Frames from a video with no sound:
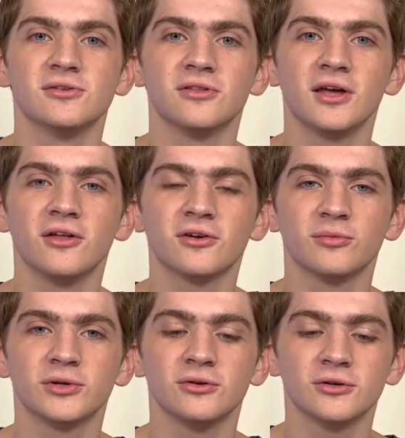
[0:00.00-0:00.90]
than the other
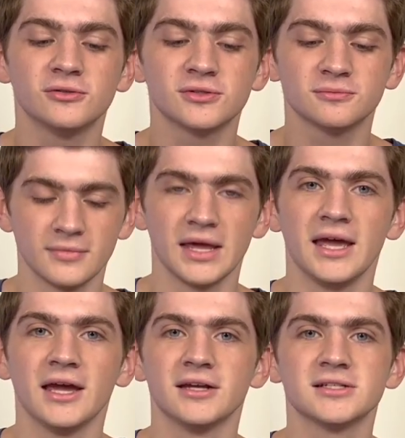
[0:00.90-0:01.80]
computers.
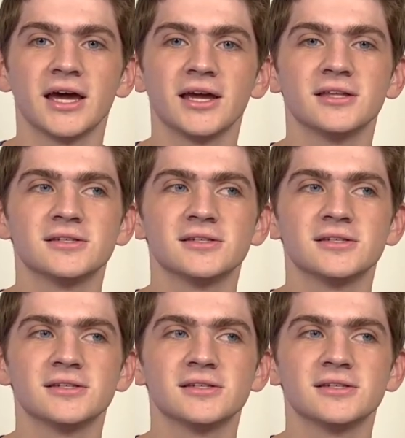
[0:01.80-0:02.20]
And I can